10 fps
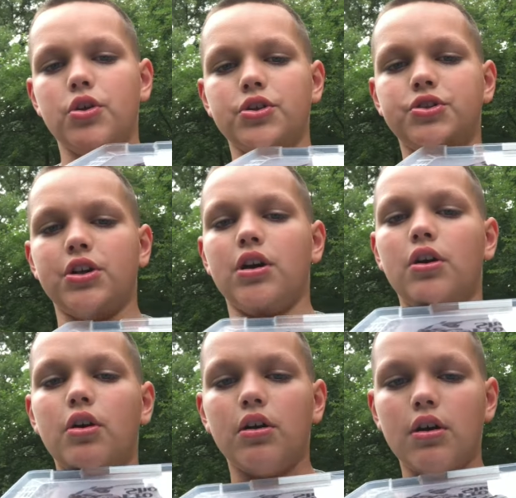
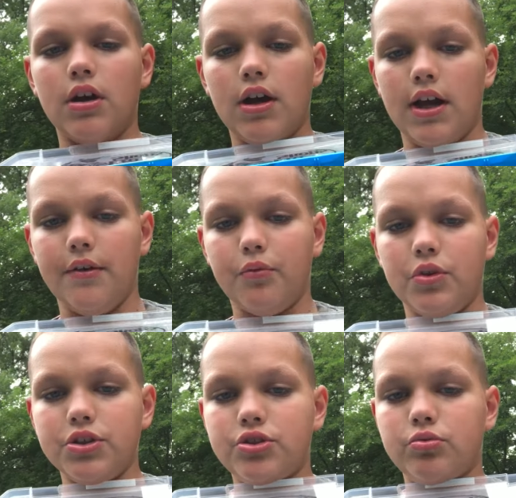So, I have
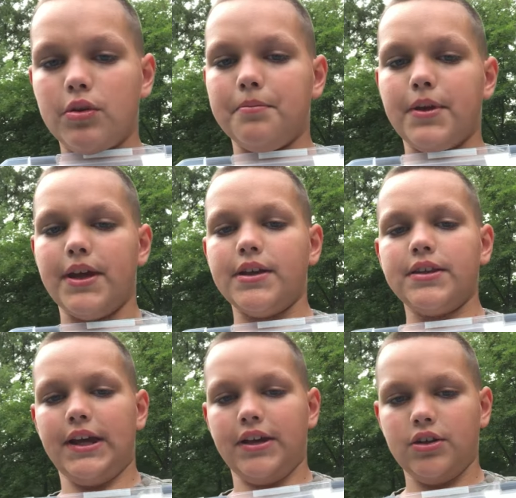one swim bait
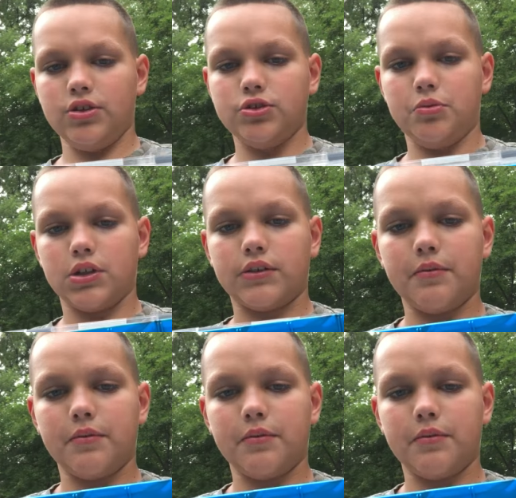that can also work